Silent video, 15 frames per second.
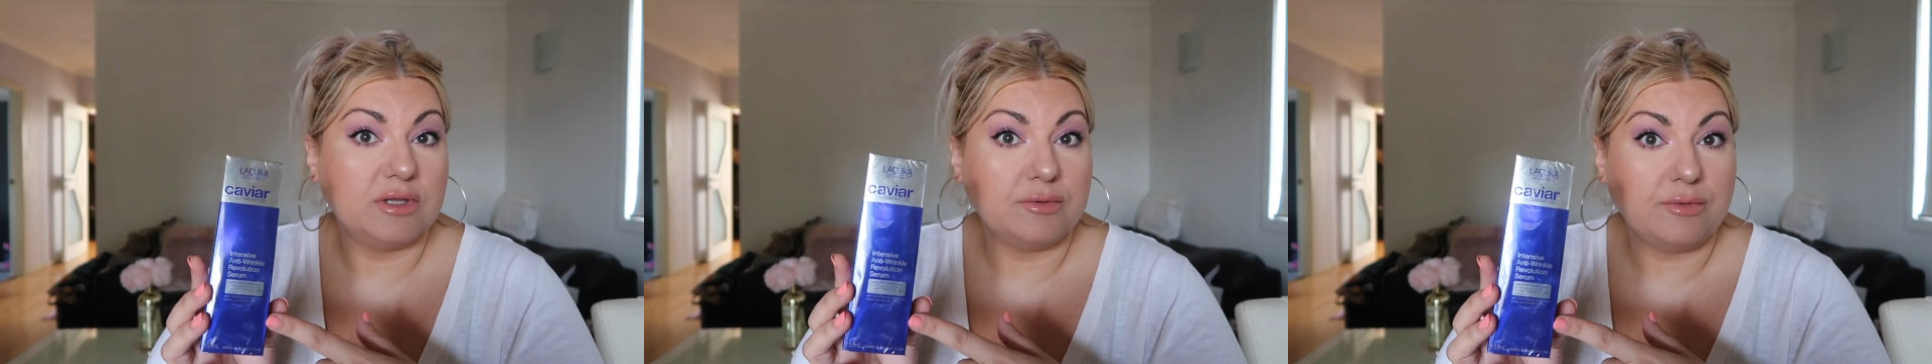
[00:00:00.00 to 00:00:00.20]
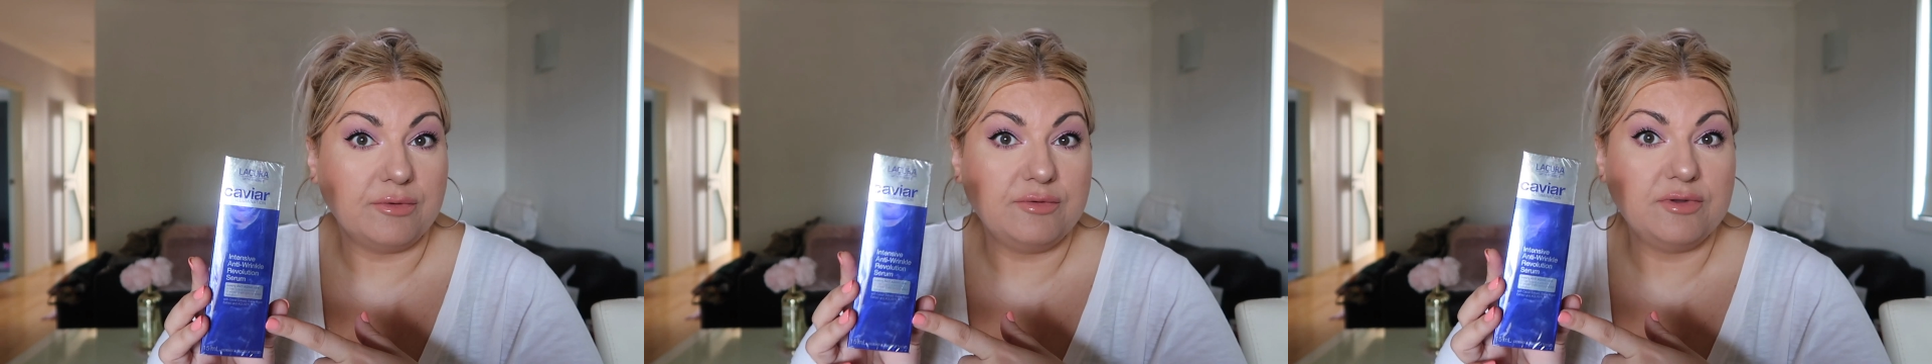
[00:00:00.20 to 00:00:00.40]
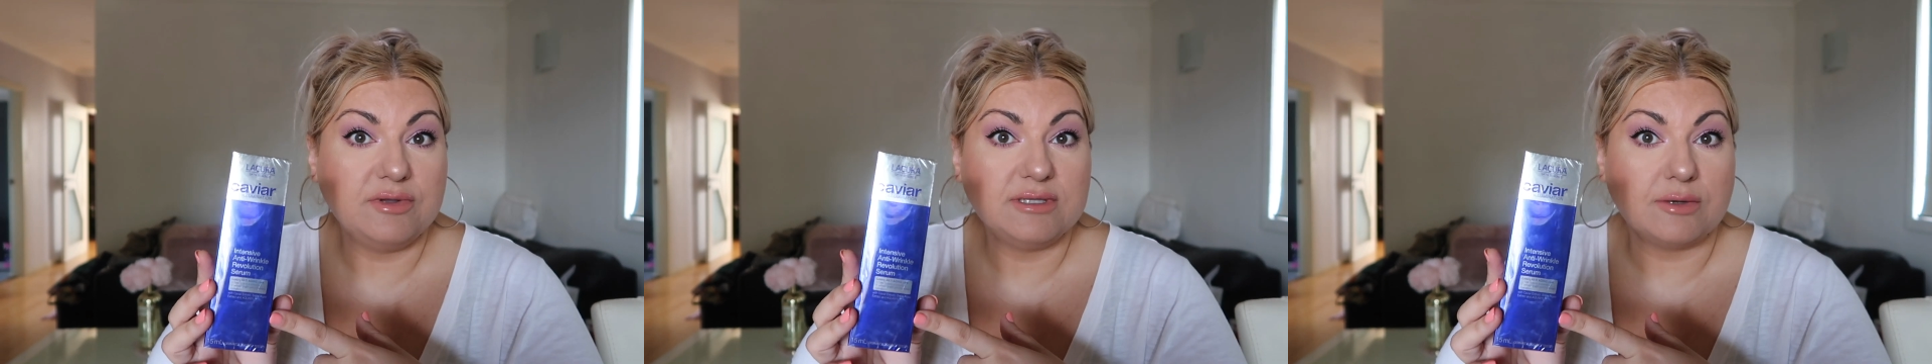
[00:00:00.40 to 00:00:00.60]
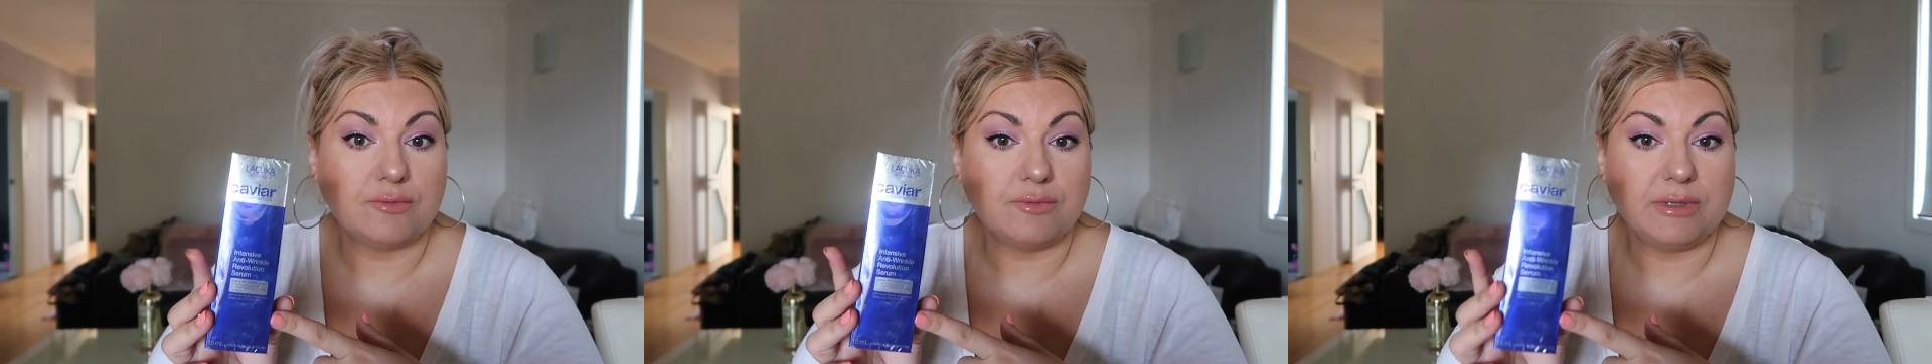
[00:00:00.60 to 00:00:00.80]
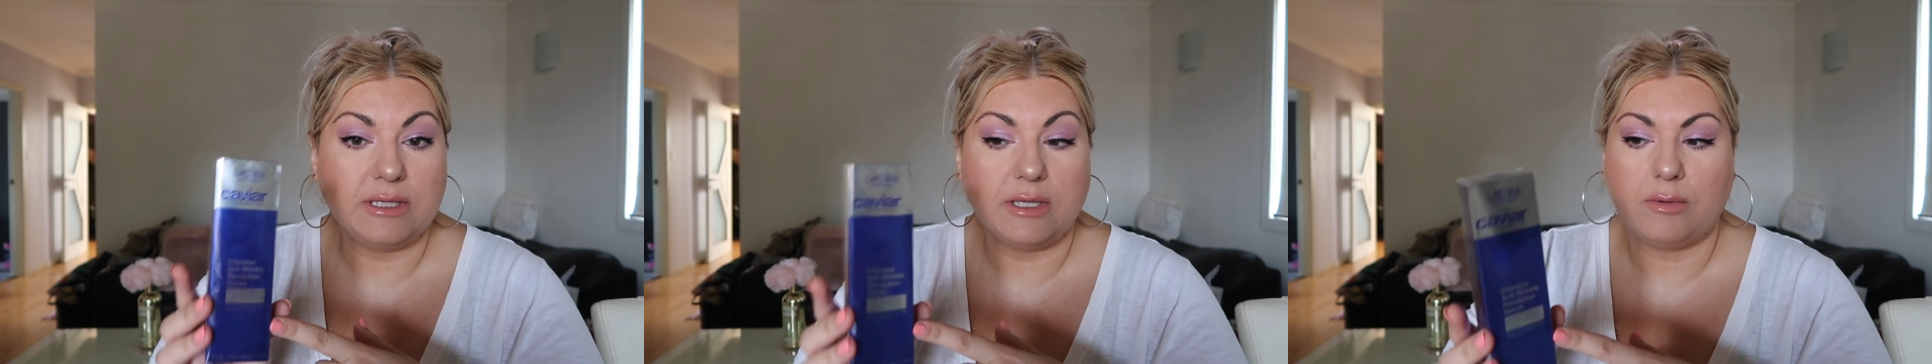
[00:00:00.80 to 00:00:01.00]
The reviews are
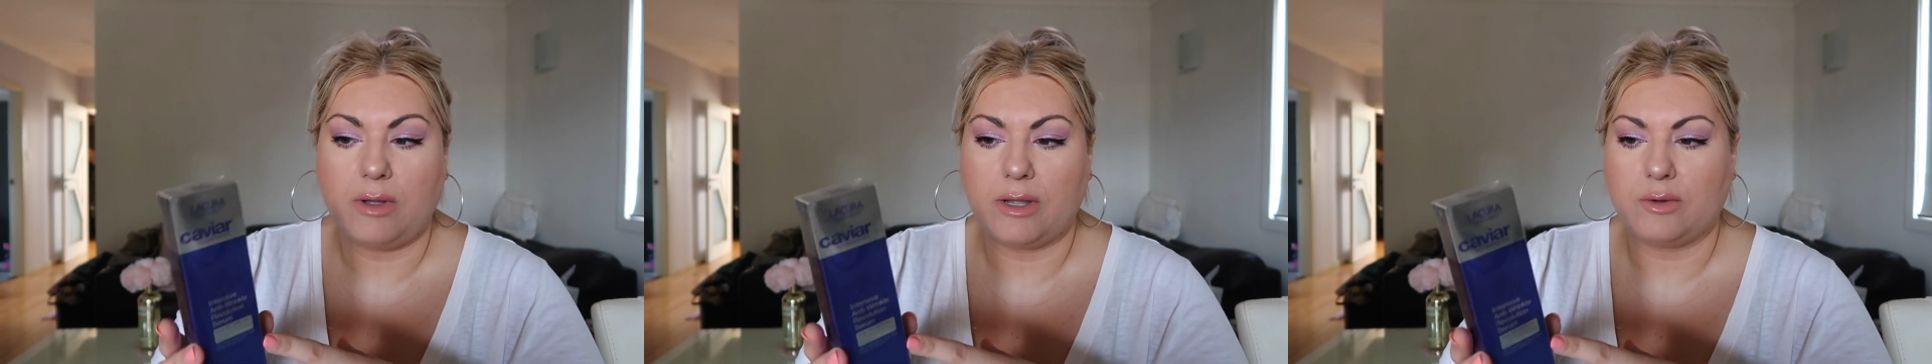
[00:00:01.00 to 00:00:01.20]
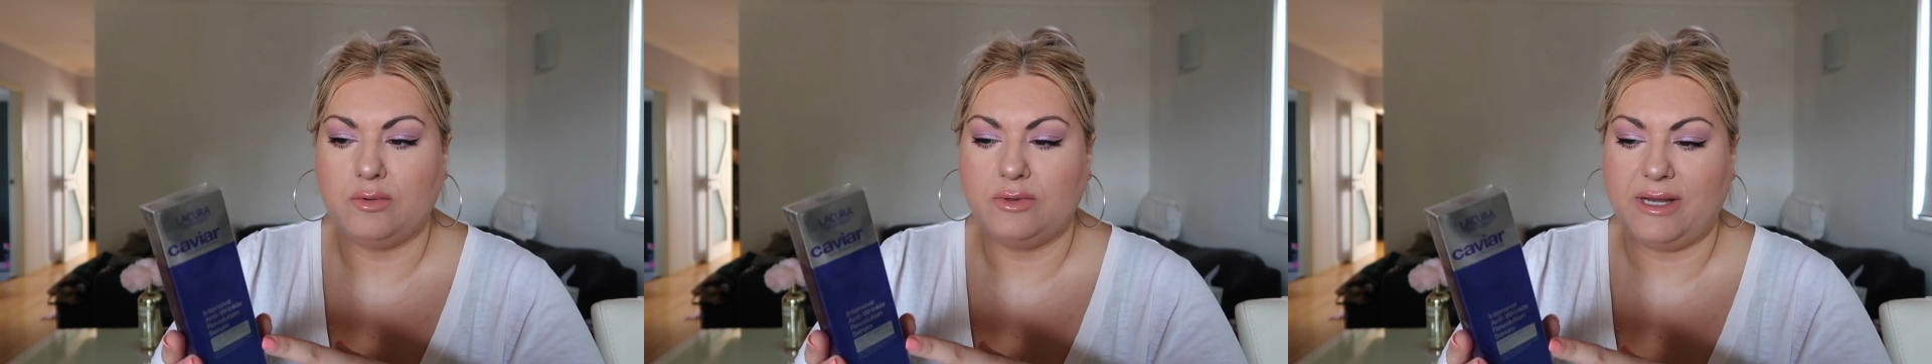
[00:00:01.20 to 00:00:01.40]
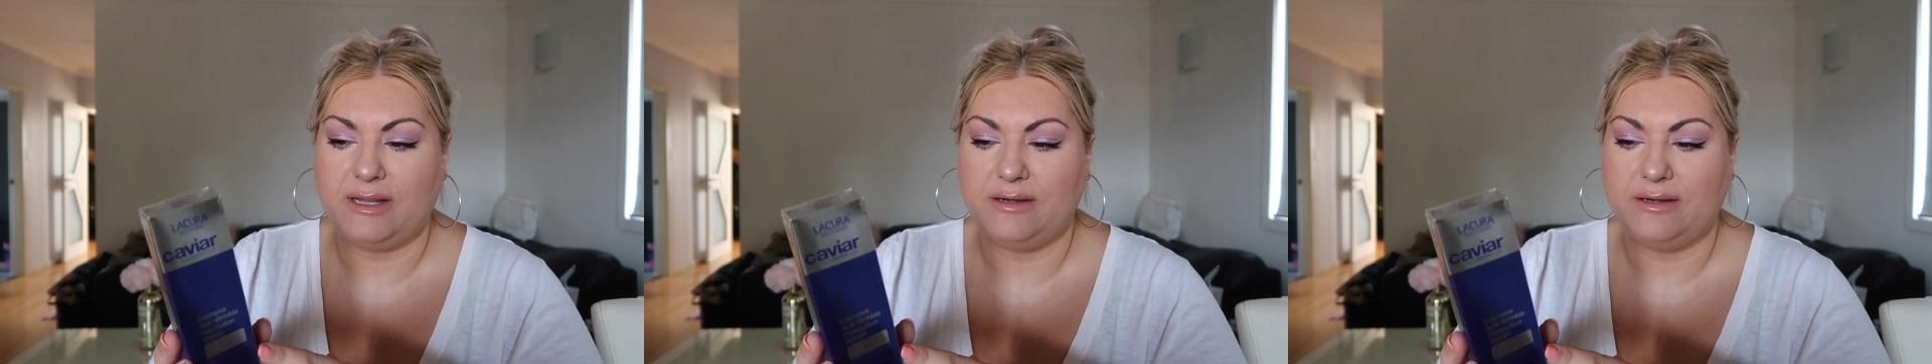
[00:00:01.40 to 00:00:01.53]
really quite good,